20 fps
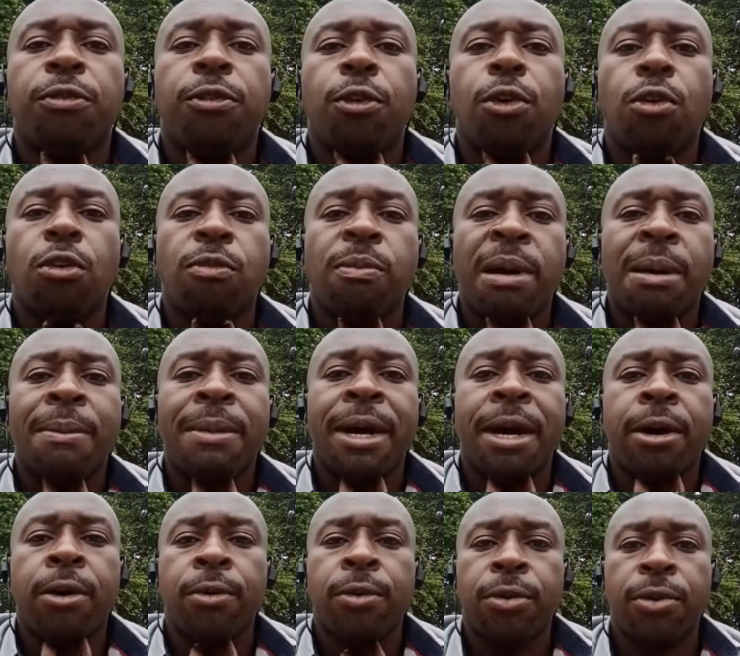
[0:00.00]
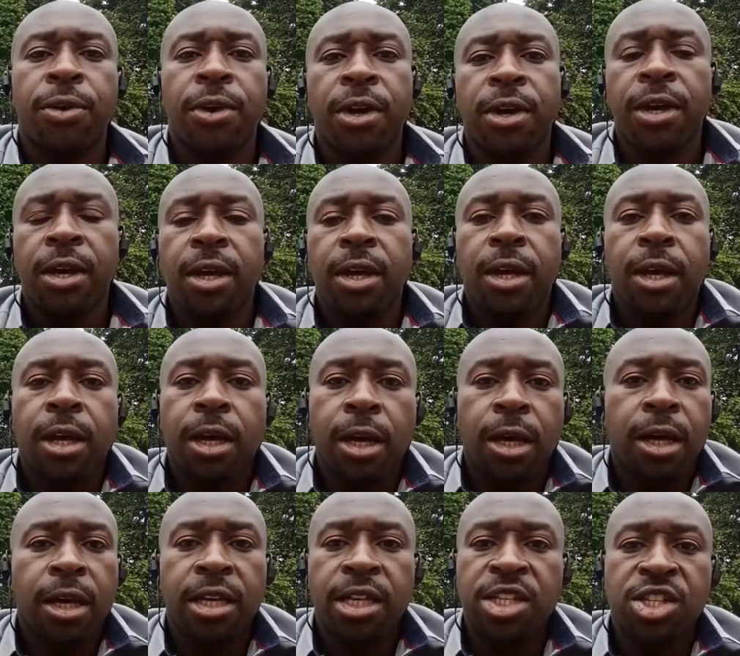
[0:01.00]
floor of my mouth.